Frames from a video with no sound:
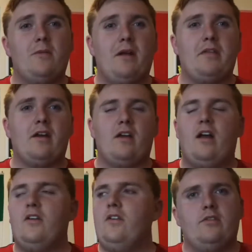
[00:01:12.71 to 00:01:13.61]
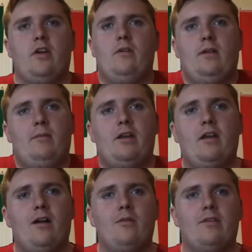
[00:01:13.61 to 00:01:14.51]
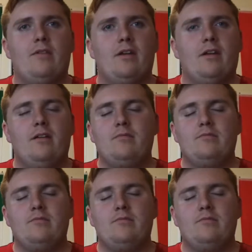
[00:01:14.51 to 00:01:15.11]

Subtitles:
about that, guys. So let me get on with the video.